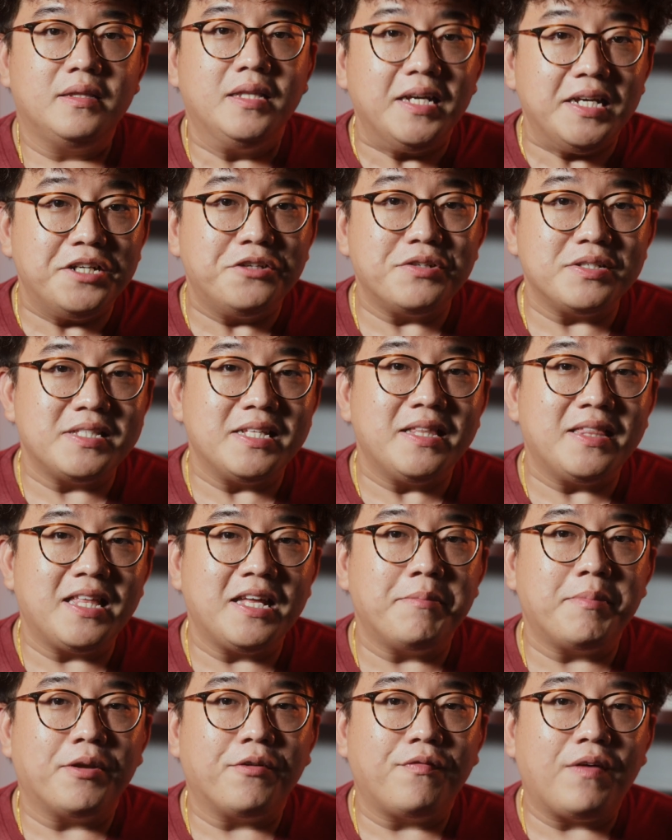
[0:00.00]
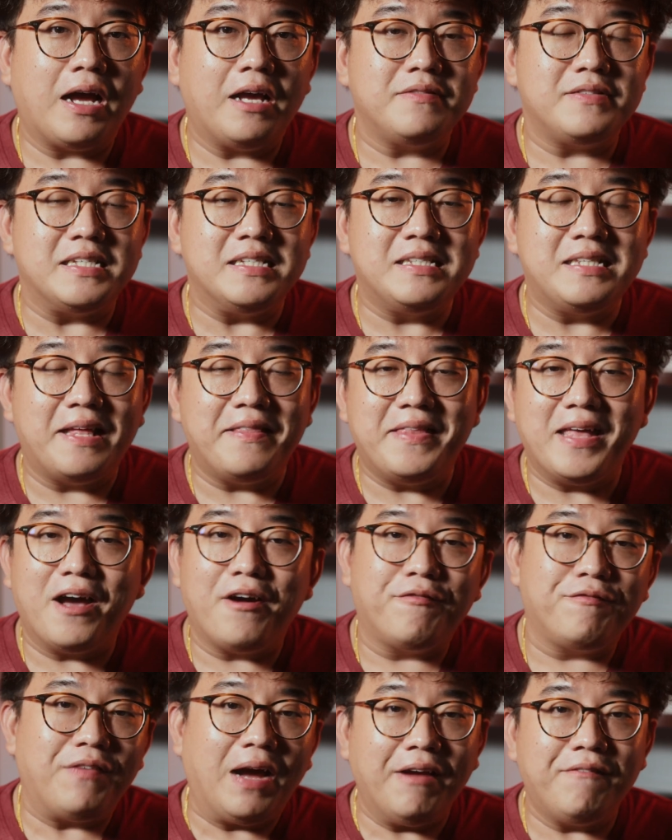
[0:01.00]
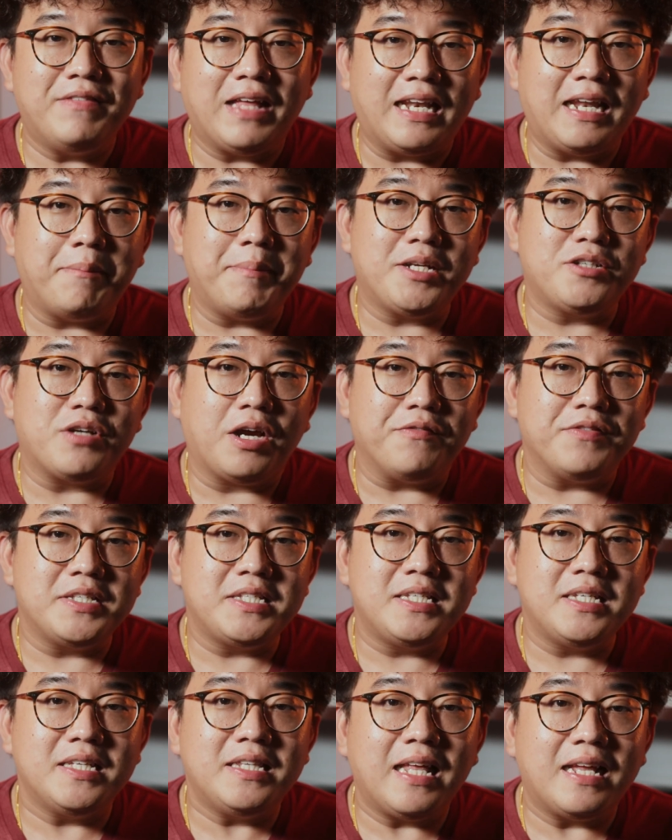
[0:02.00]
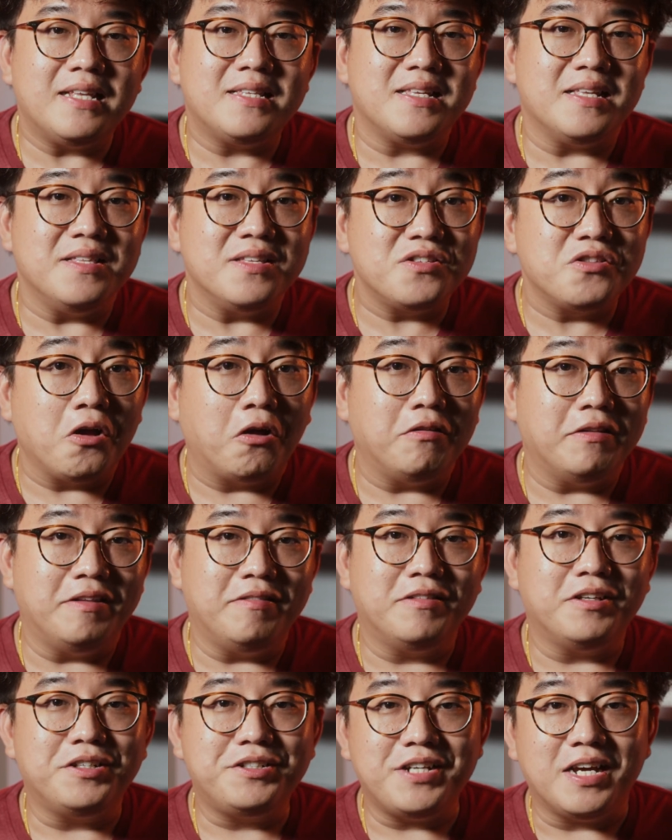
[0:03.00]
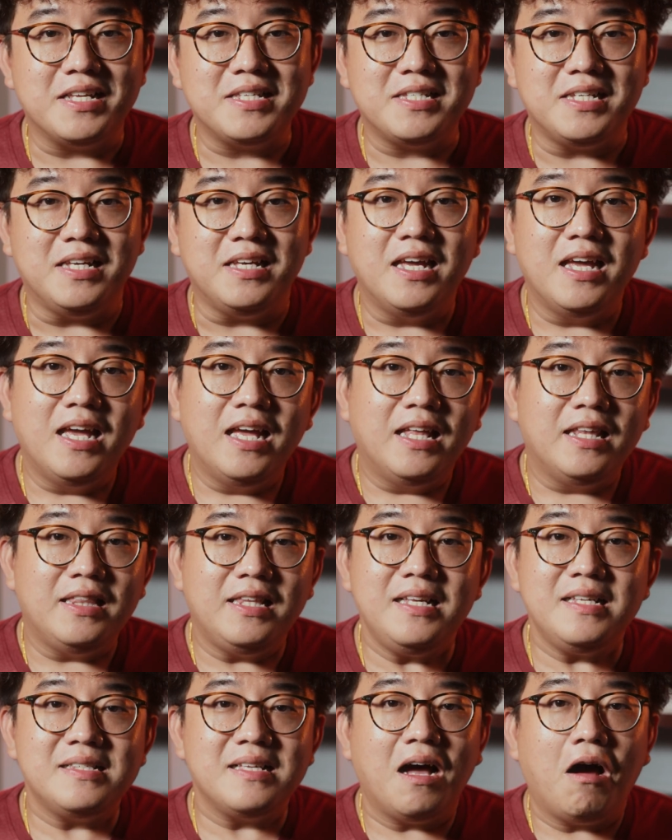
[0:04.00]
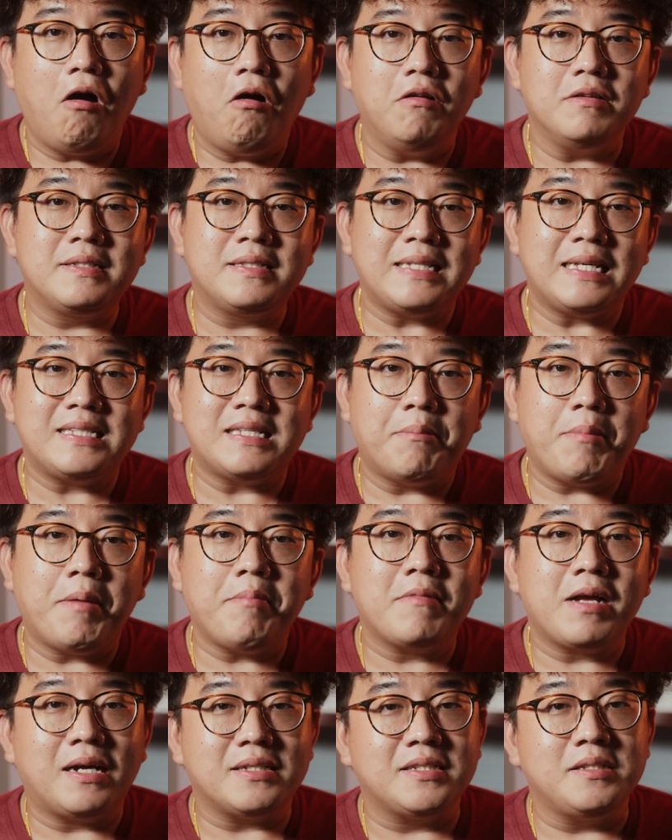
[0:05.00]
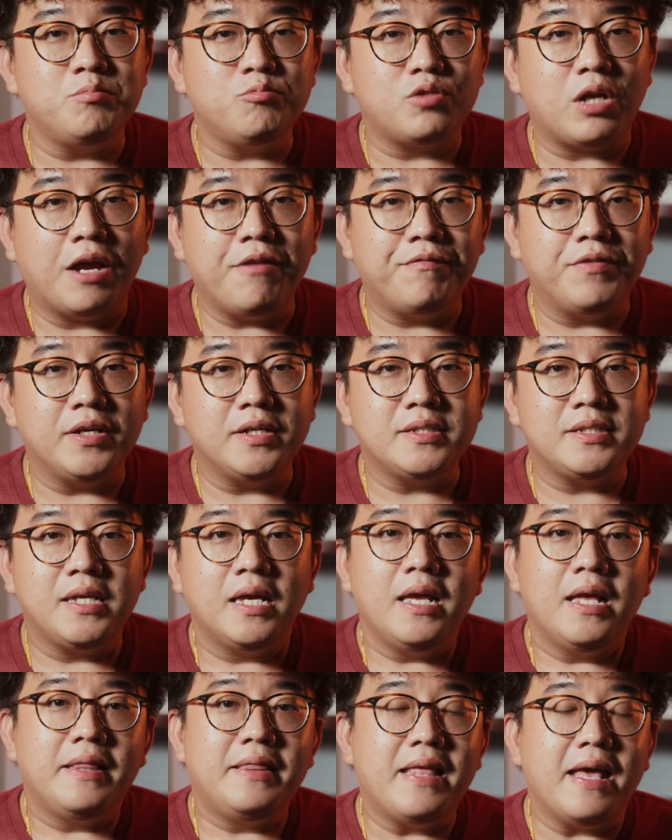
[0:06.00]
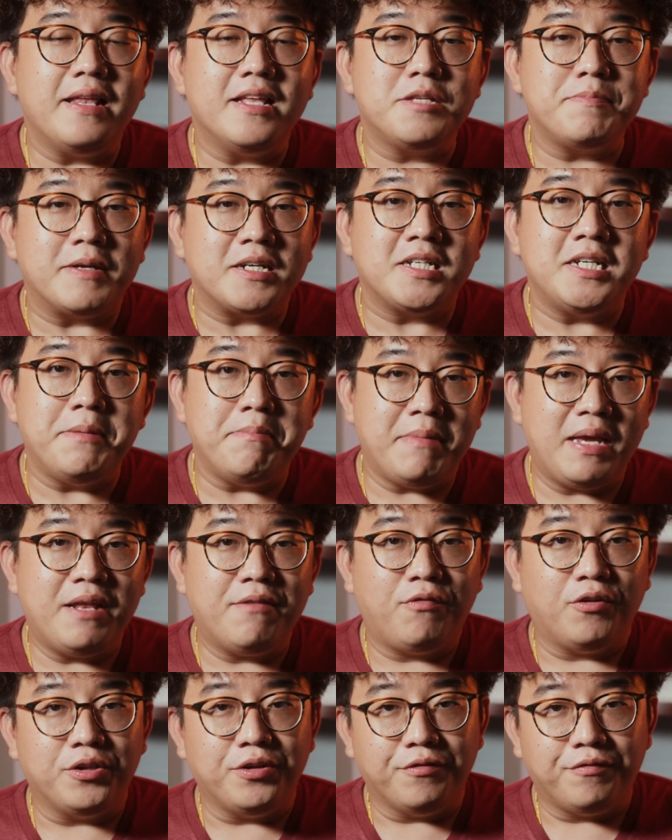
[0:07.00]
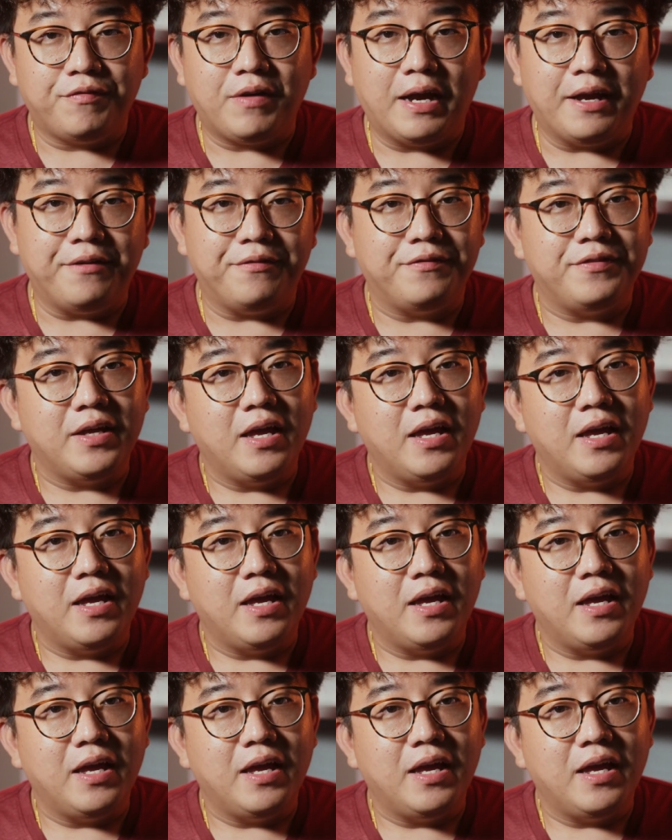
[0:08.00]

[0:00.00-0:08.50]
The interesting thing about the 5s is that there are 5 dynamic drivers here that is installed in the chassis. These are all 6mm custom drivers that is specially made for the 5.